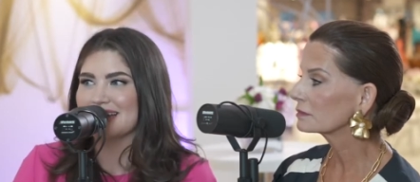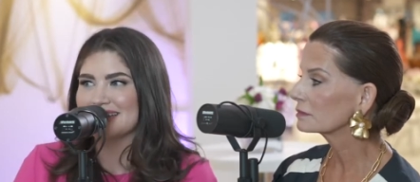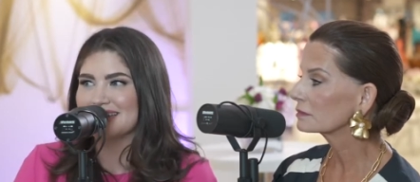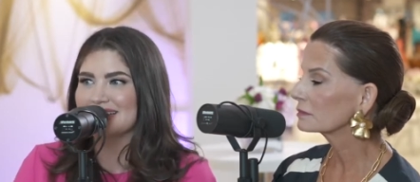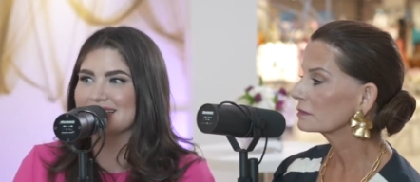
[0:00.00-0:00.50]

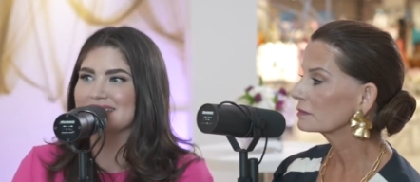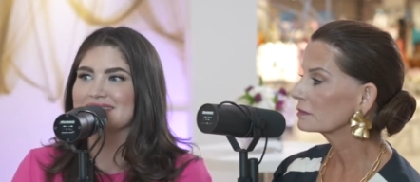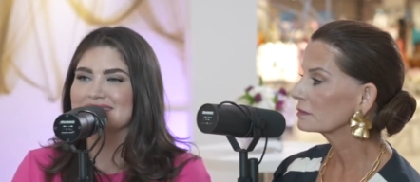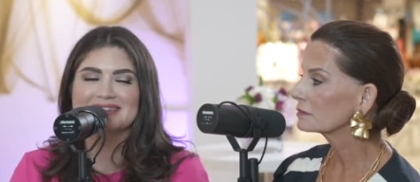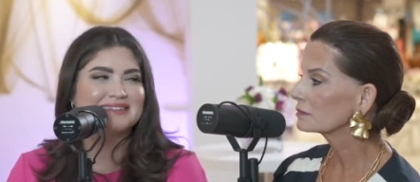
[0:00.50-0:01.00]
Speaker 1: exciting
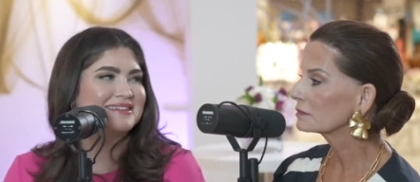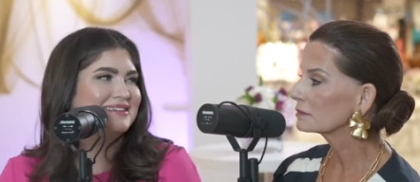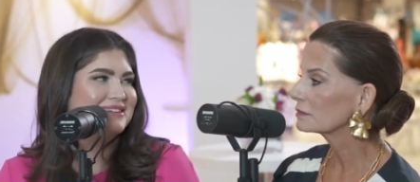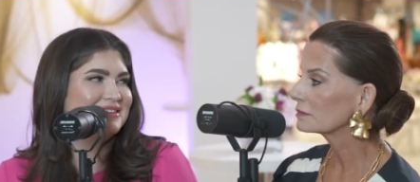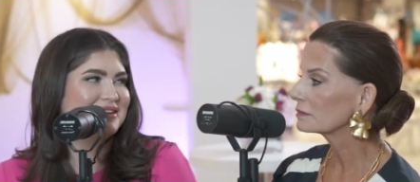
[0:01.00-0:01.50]
and
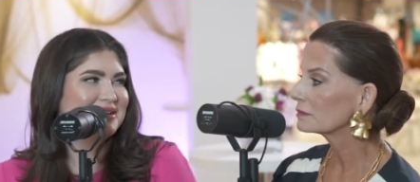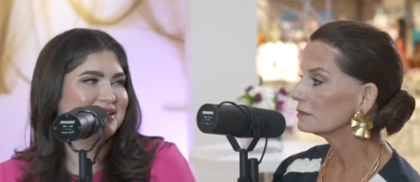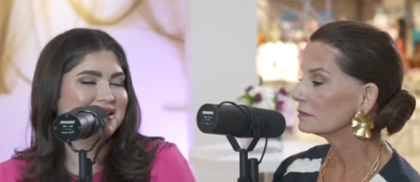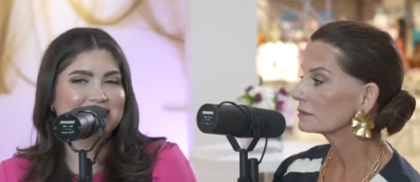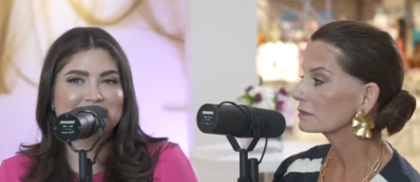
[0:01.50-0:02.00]

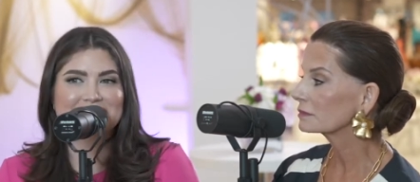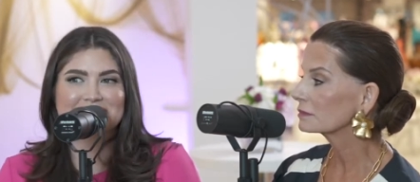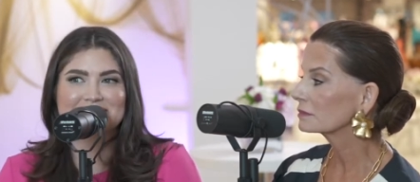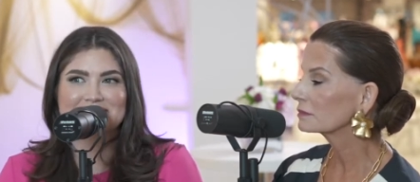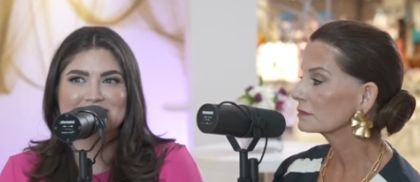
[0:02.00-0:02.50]
it
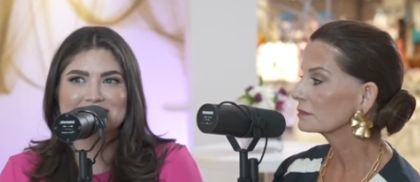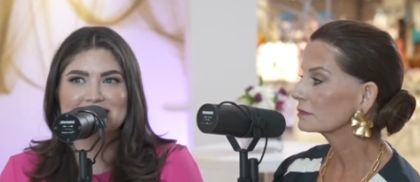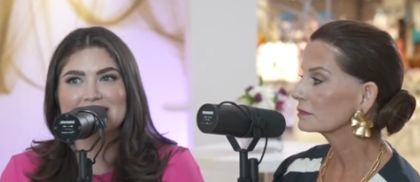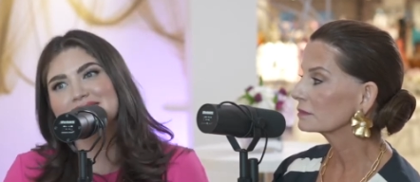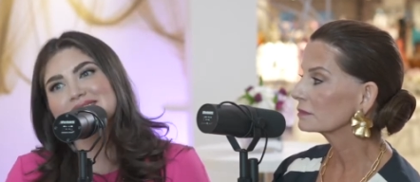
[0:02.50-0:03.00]
can
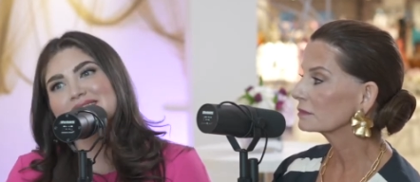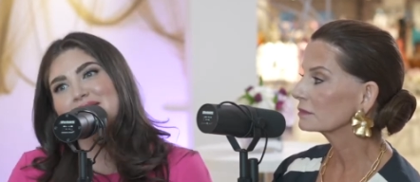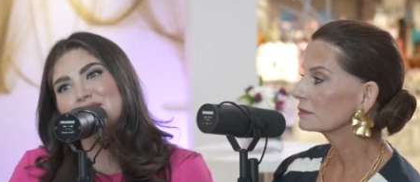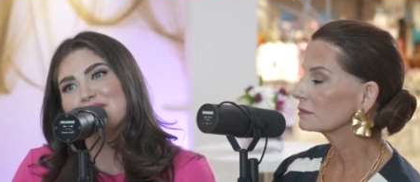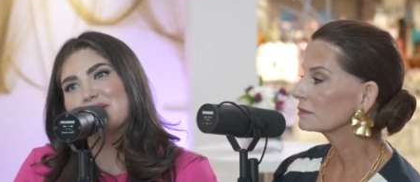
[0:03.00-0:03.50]
take
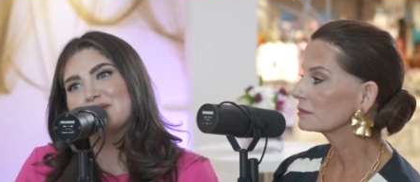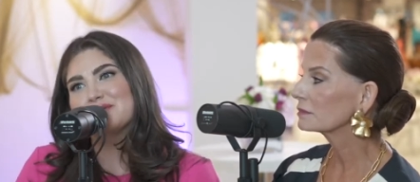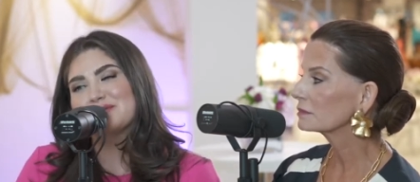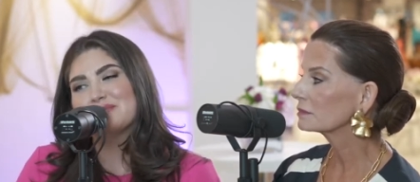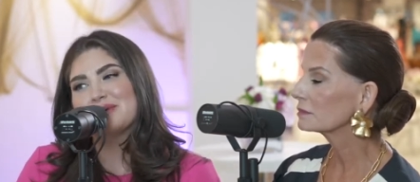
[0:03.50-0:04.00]
us down a
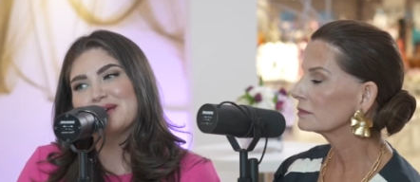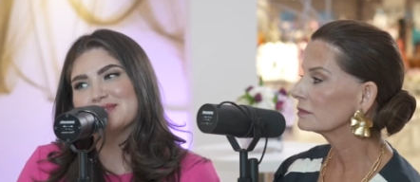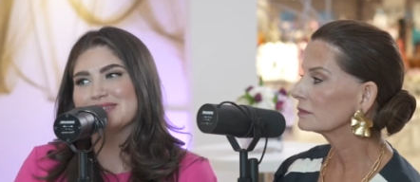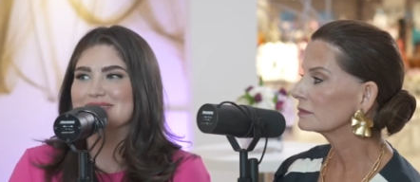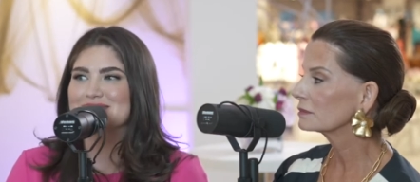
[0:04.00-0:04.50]
road of
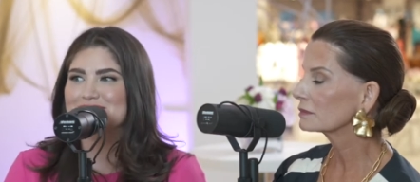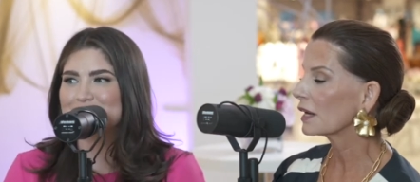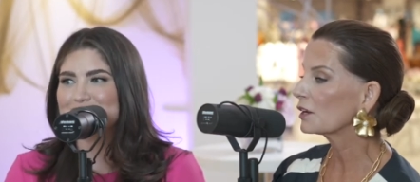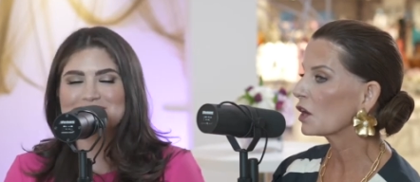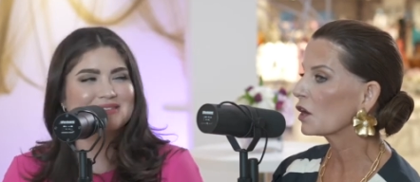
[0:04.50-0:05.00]
comparison.
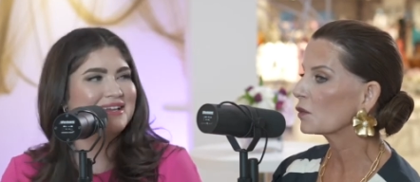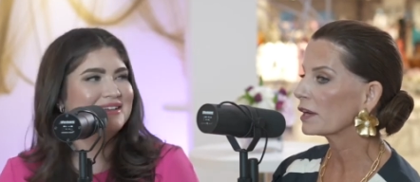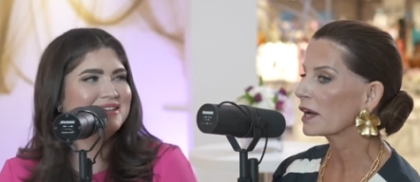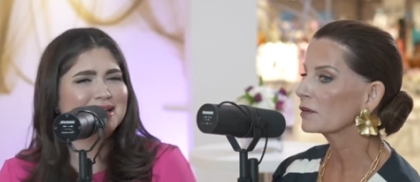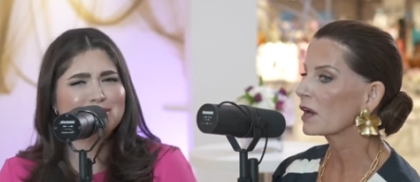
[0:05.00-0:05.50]
So I
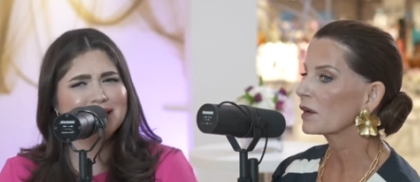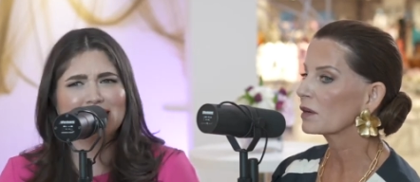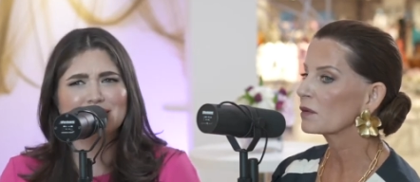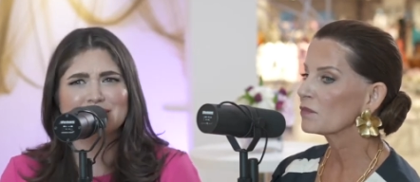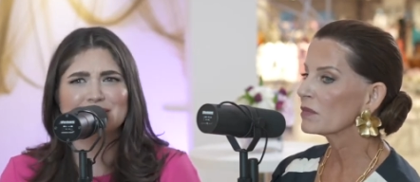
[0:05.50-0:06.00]
know, and I
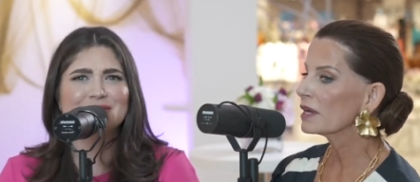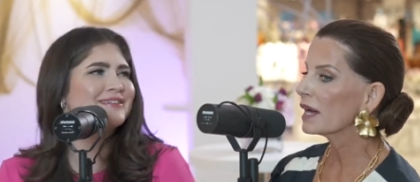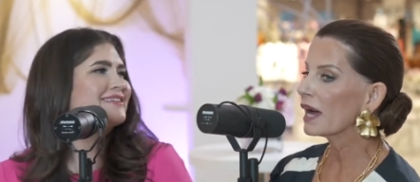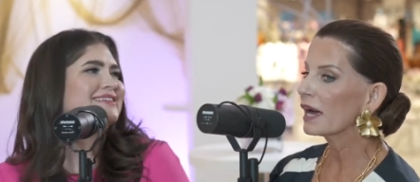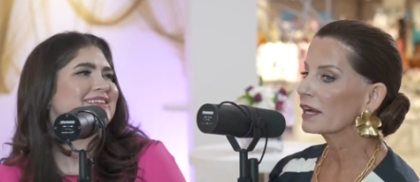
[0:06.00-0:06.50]
be I,
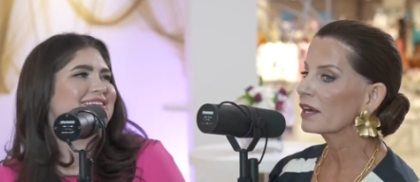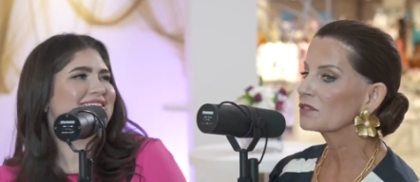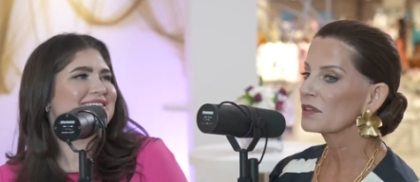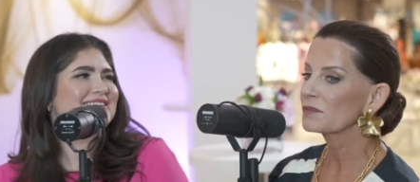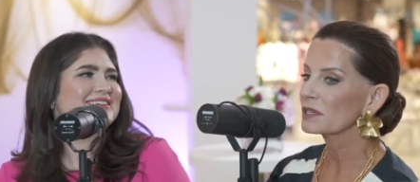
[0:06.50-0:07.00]
Speaker 2: careful. I
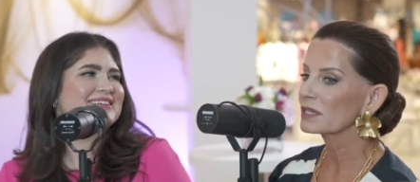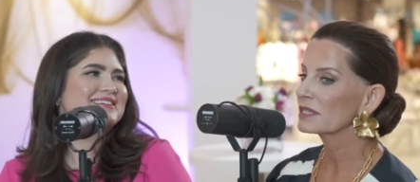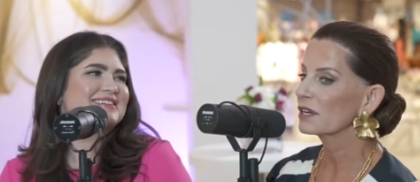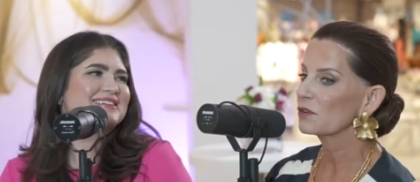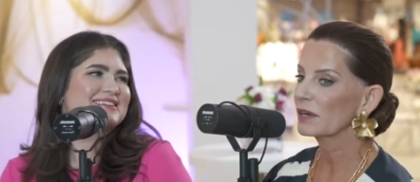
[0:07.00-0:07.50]
have
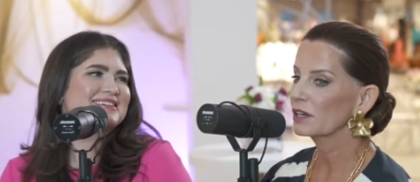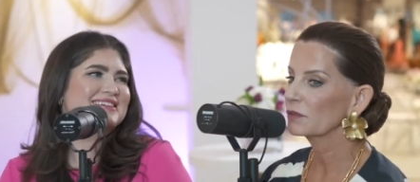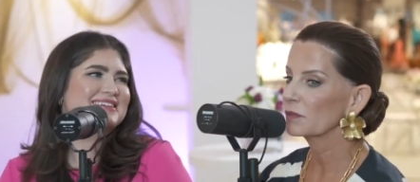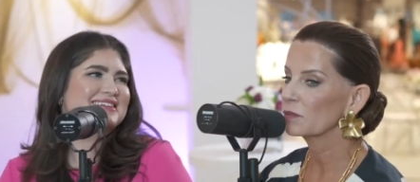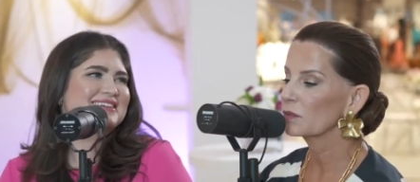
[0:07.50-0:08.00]
something to say
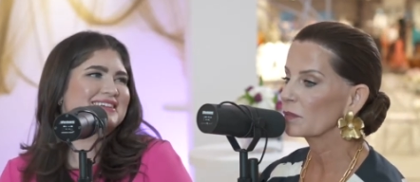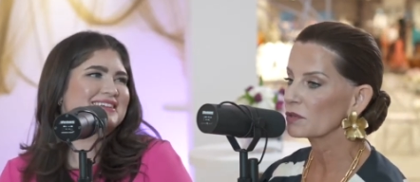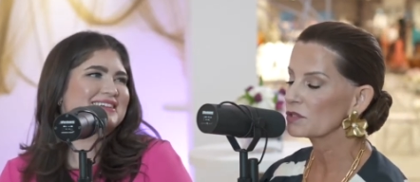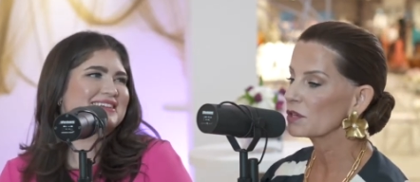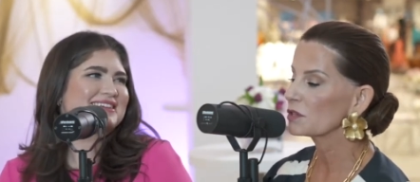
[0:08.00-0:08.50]
about every
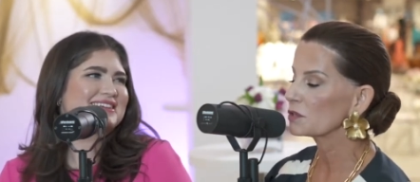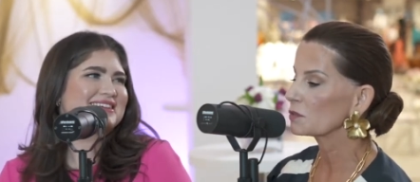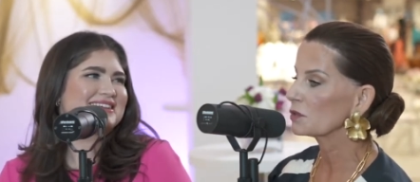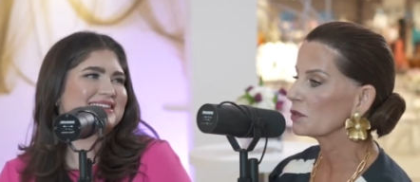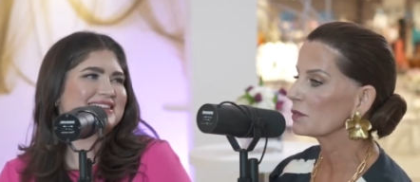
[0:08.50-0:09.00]
person in
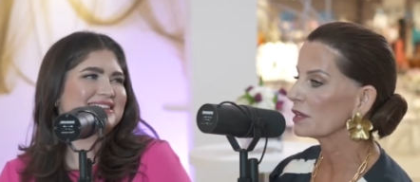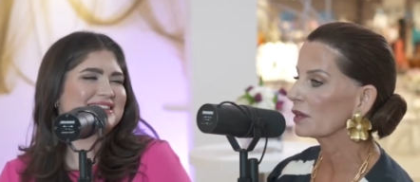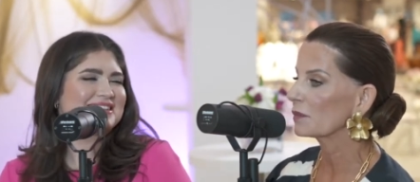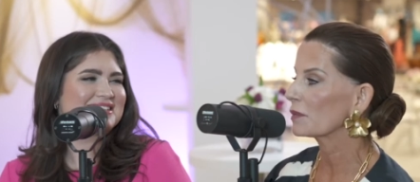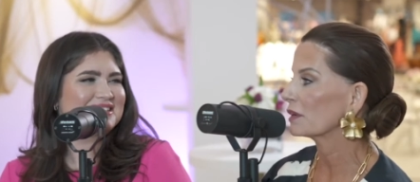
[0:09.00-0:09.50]
this room,
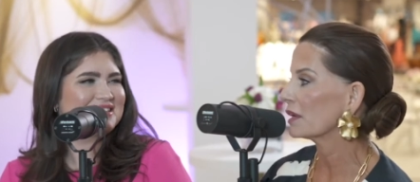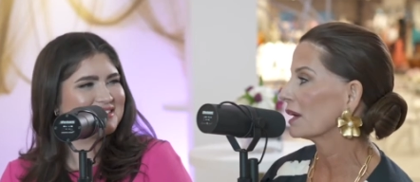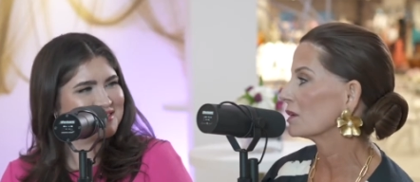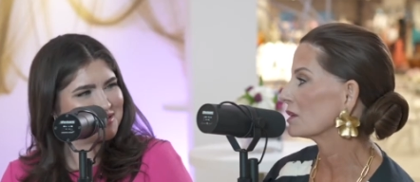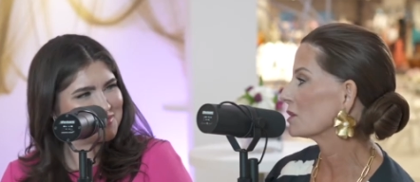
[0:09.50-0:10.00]
but Aaron
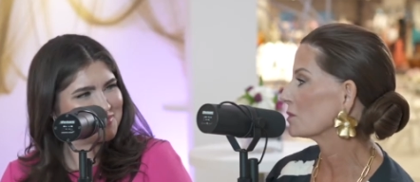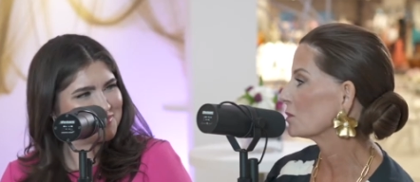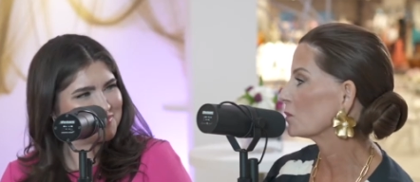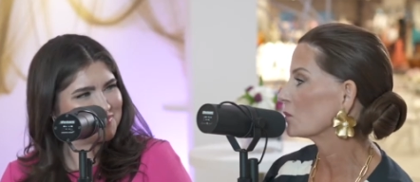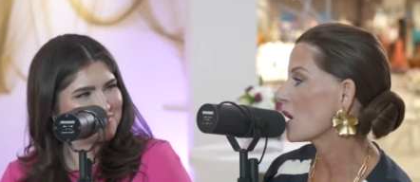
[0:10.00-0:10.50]
Barnett
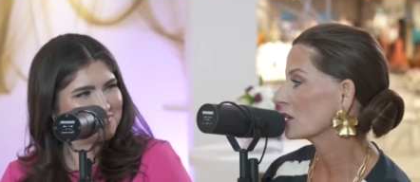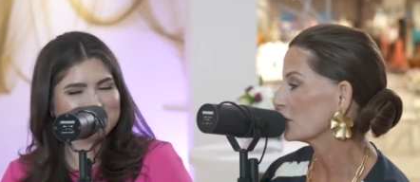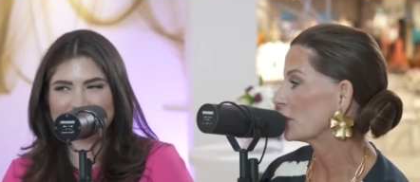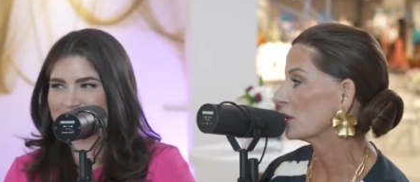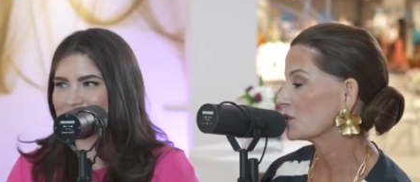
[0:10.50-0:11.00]

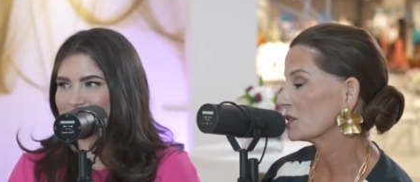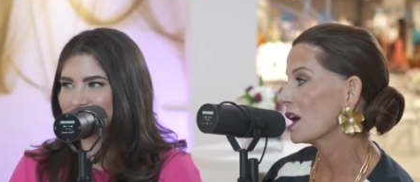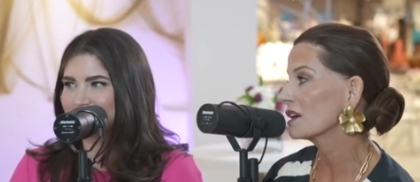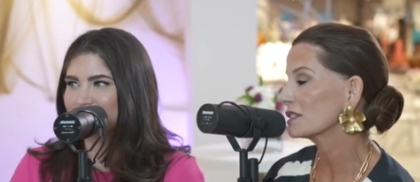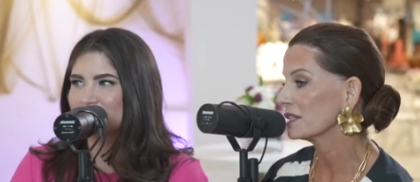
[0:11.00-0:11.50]
rocks a pair of
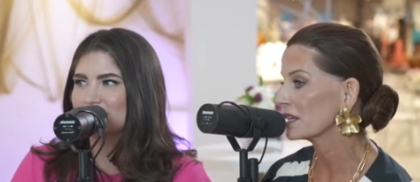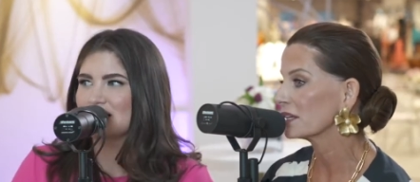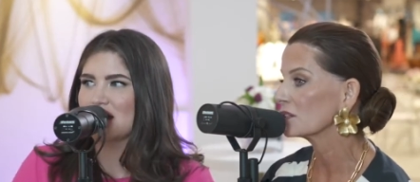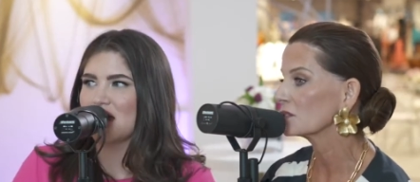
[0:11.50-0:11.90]
socks and